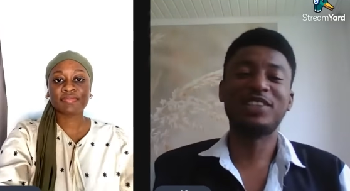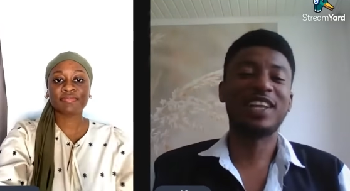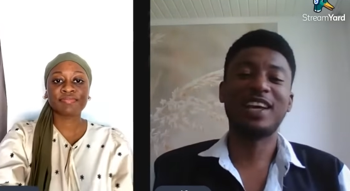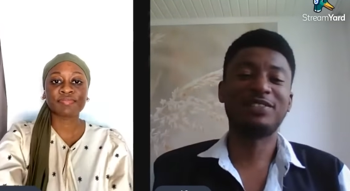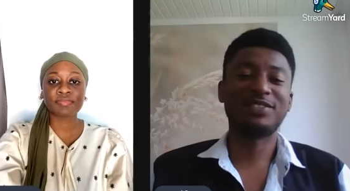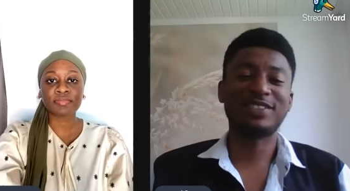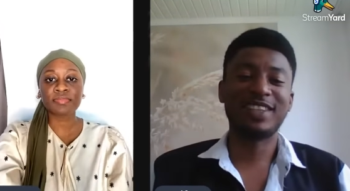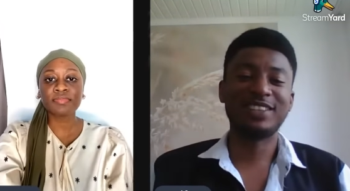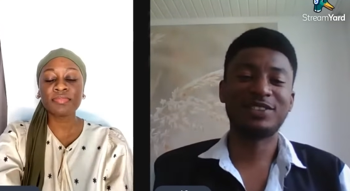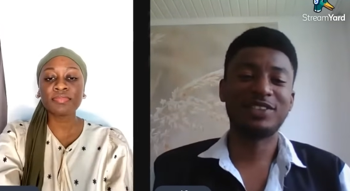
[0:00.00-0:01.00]
Speaker 1: not the
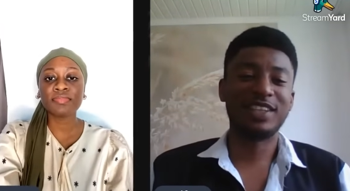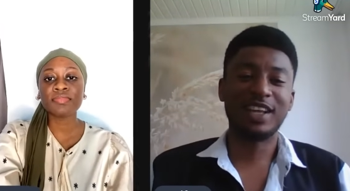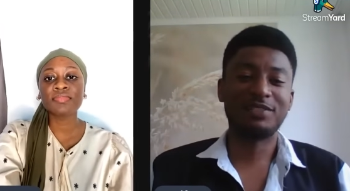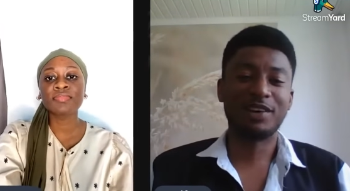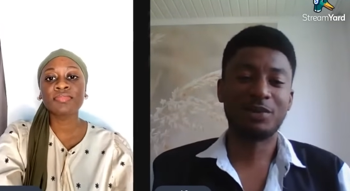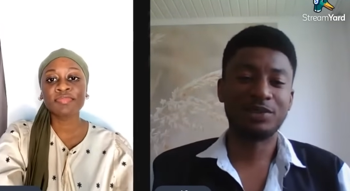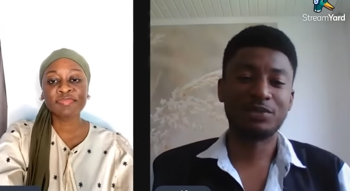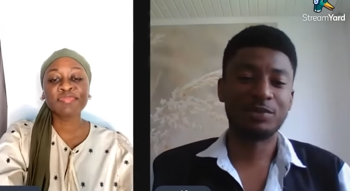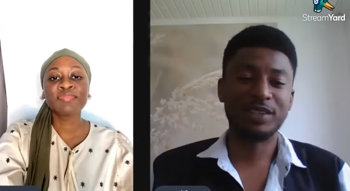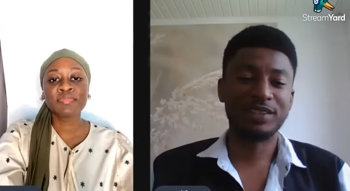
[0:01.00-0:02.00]
that's not the life I
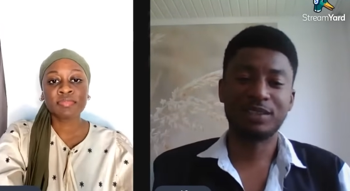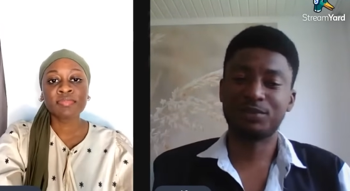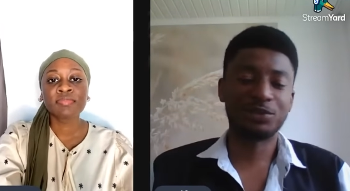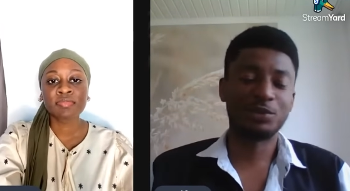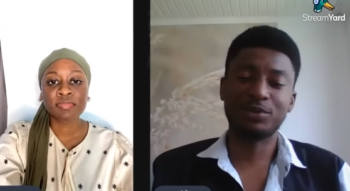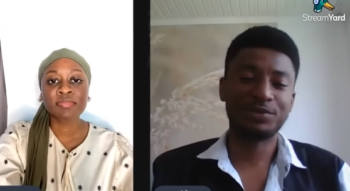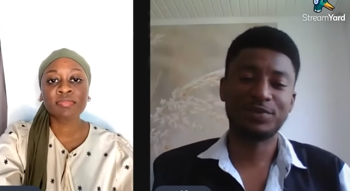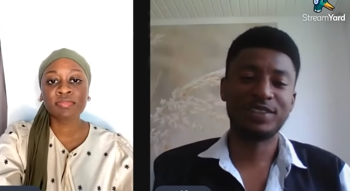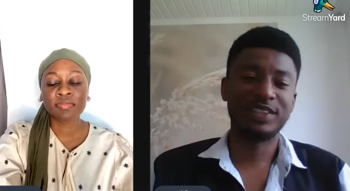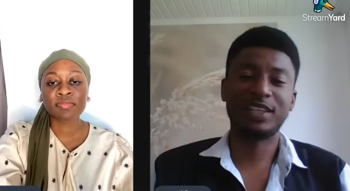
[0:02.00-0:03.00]
want for myself. So
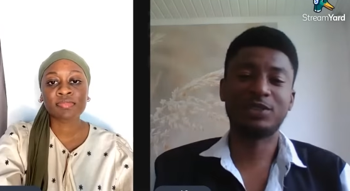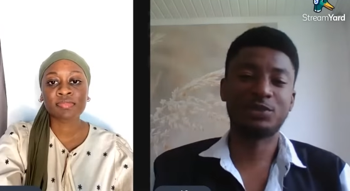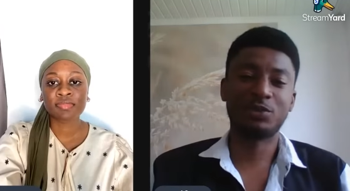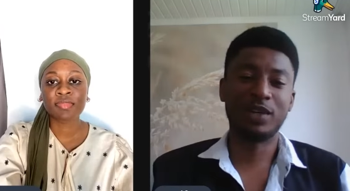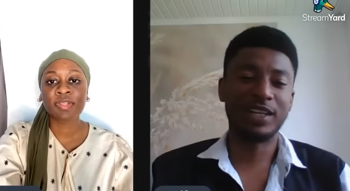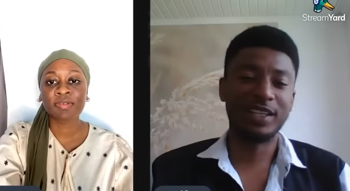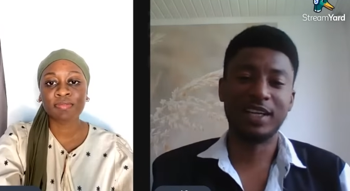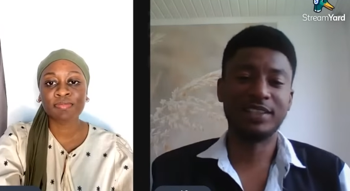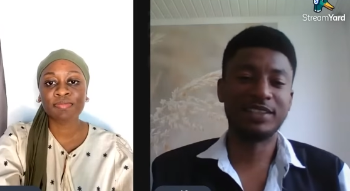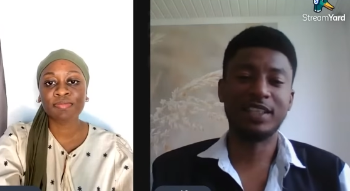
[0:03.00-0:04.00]
that's why
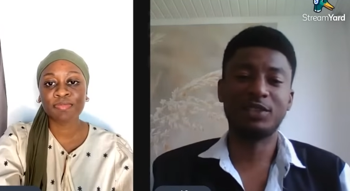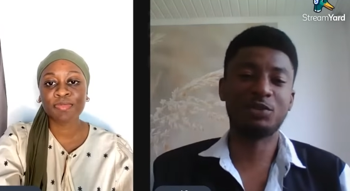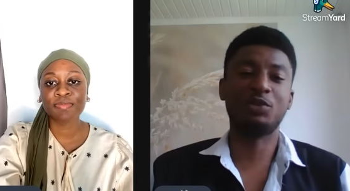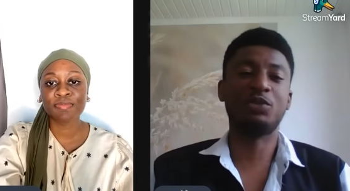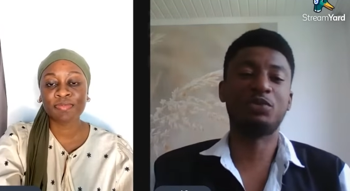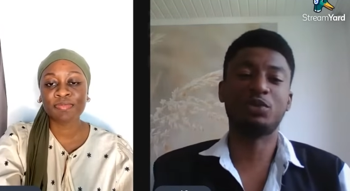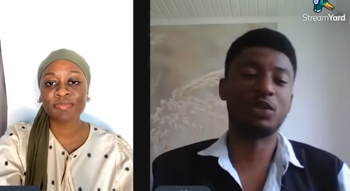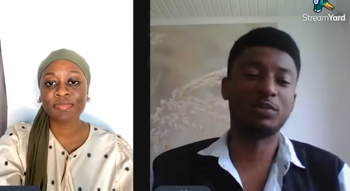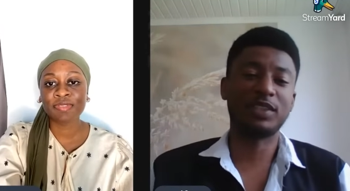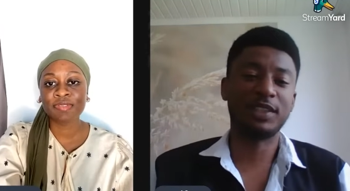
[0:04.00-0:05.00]
I decided to look for
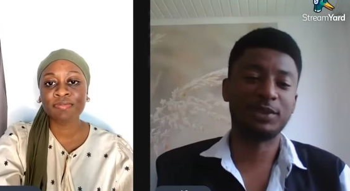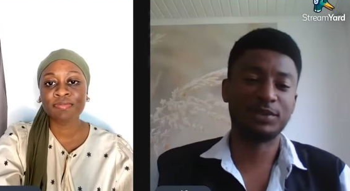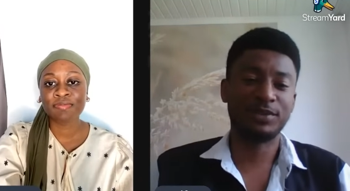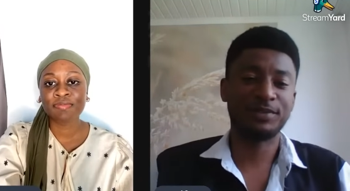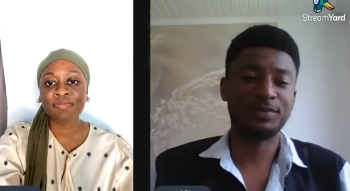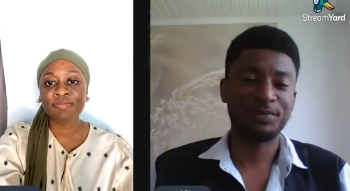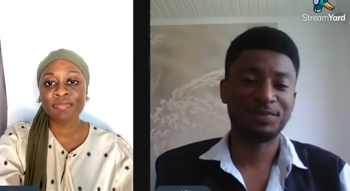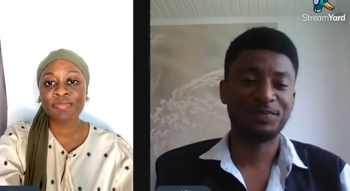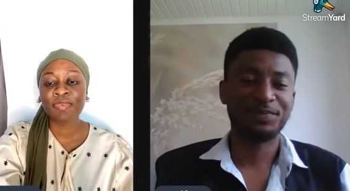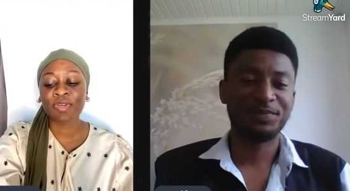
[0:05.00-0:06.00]
something else.
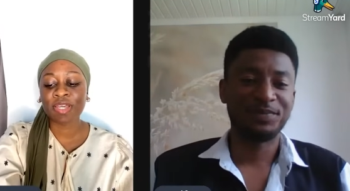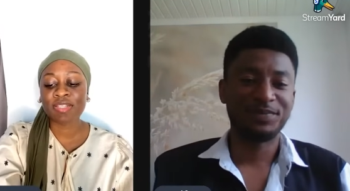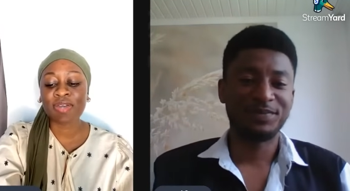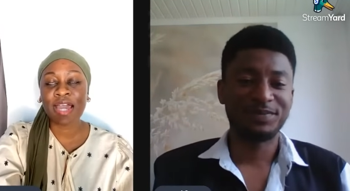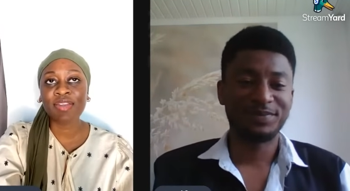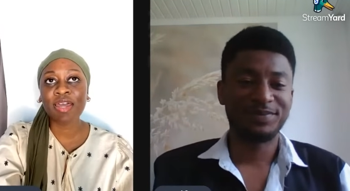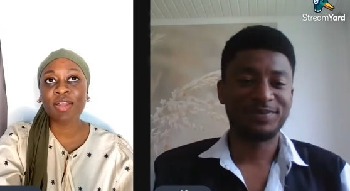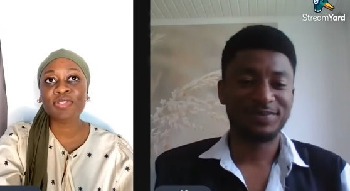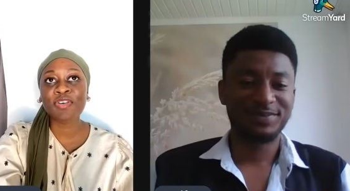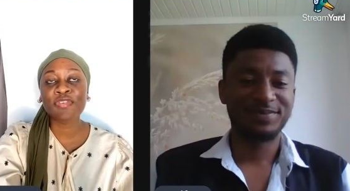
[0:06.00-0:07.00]
Speaker 2: Okay, so I know
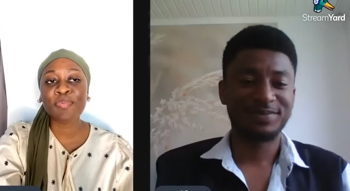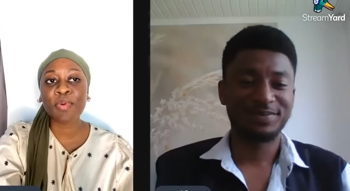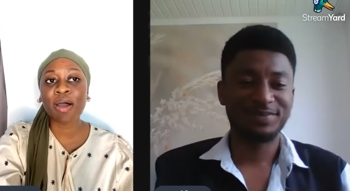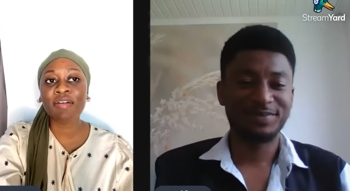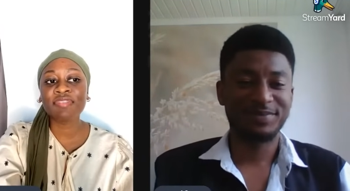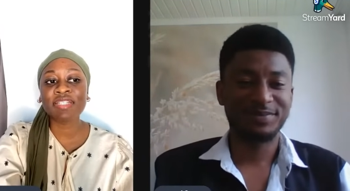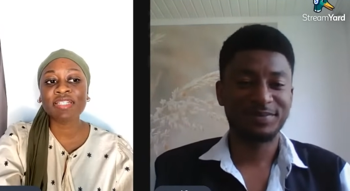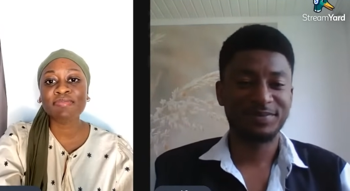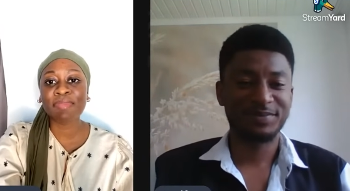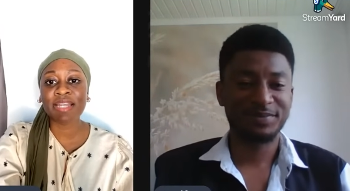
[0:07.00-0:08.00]
a lot of people have
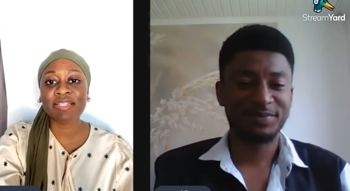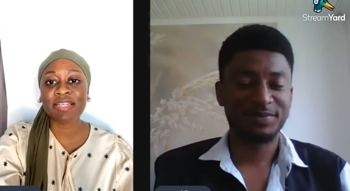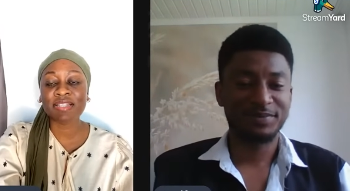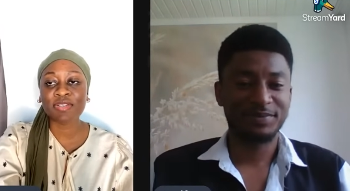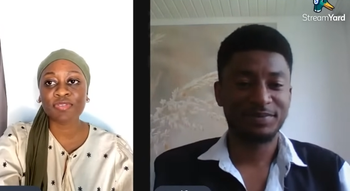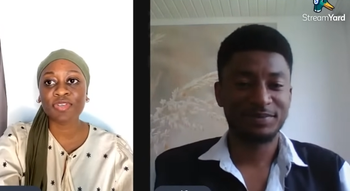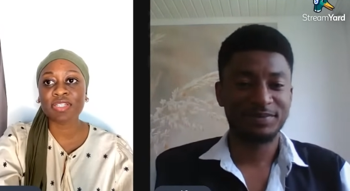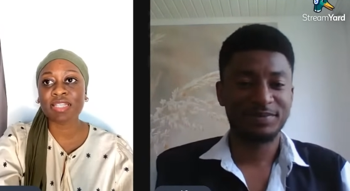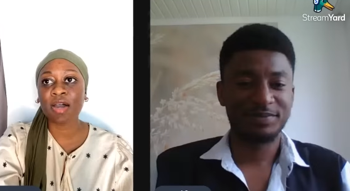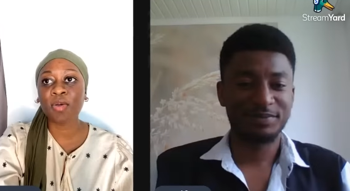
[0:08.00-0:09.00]
this mindset of
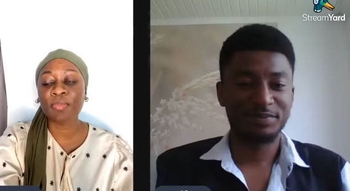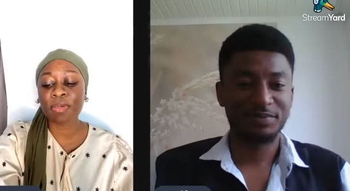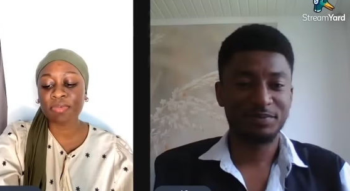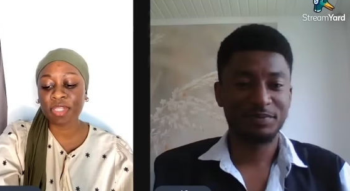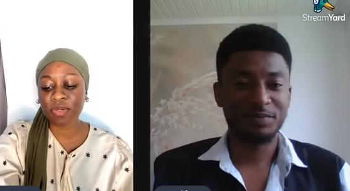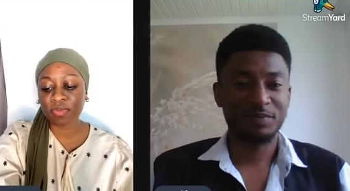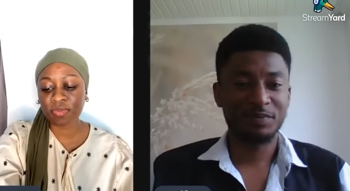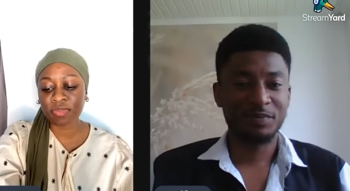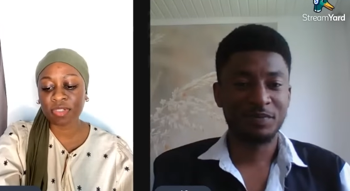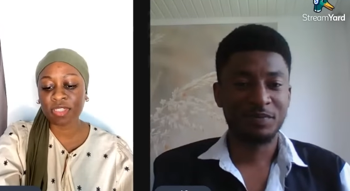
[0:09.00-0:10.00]
yours that oh maybe they
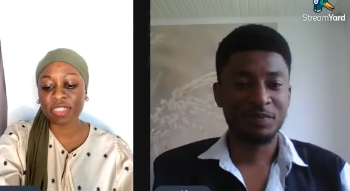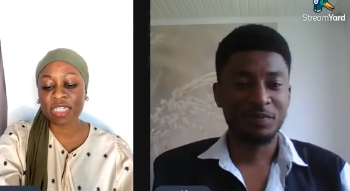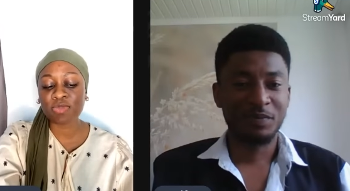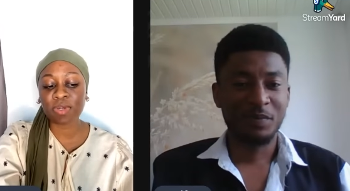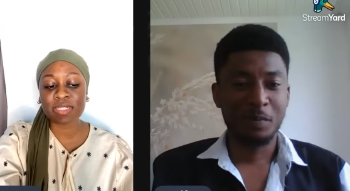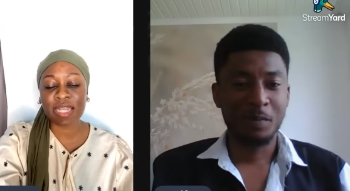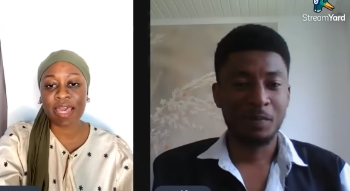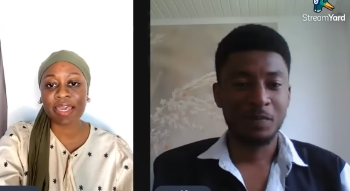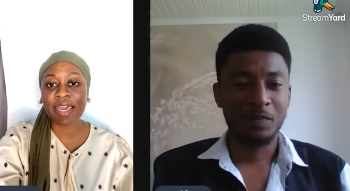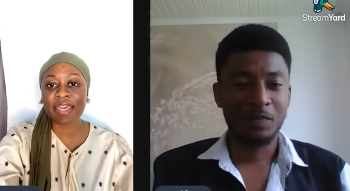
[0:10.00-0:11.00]
they just want
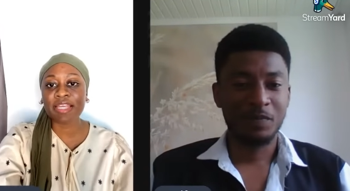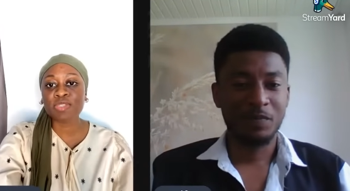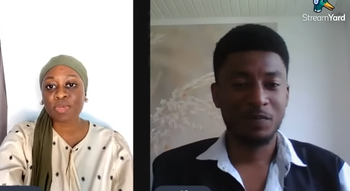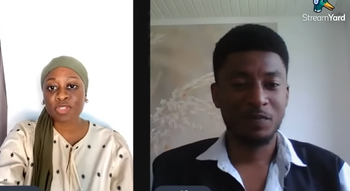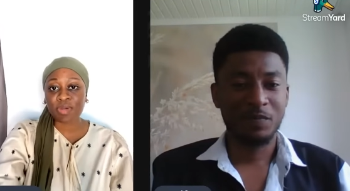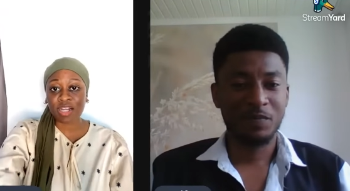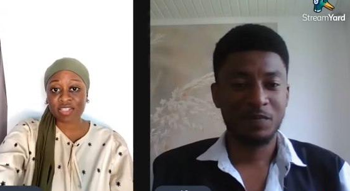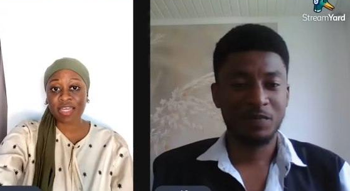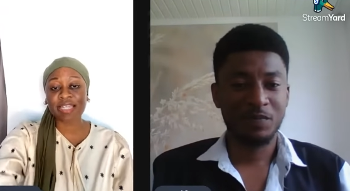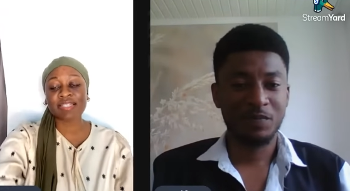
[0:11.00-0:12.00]
like a gateway to actually